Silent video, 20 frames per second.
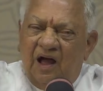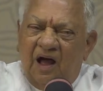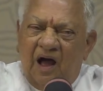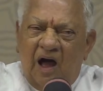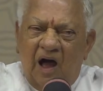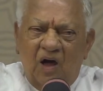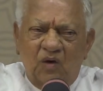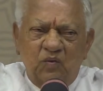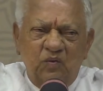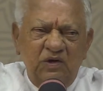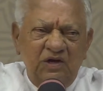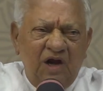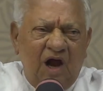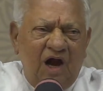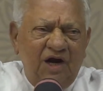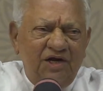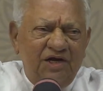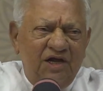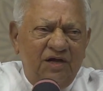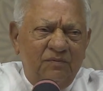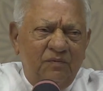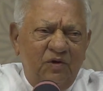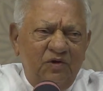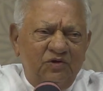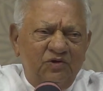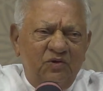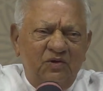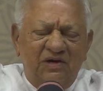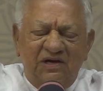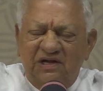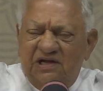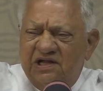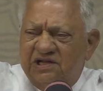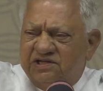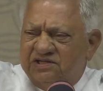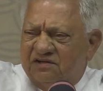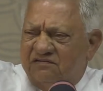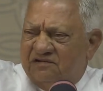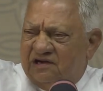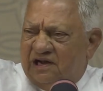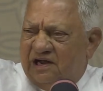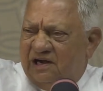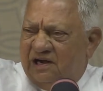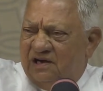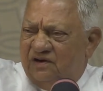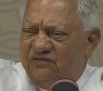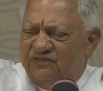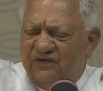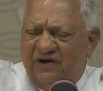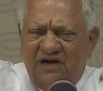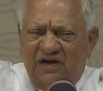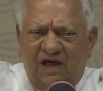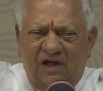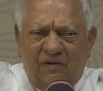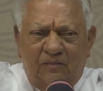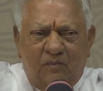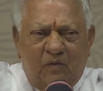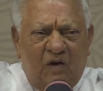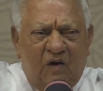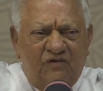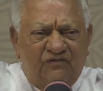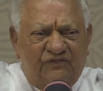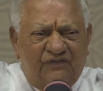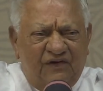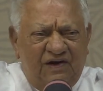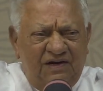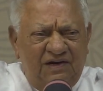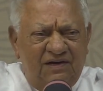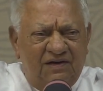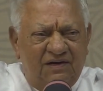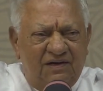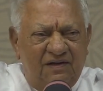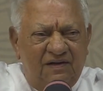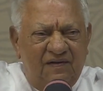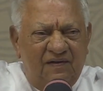Are we not able to reach our girlfriend or boyfriend?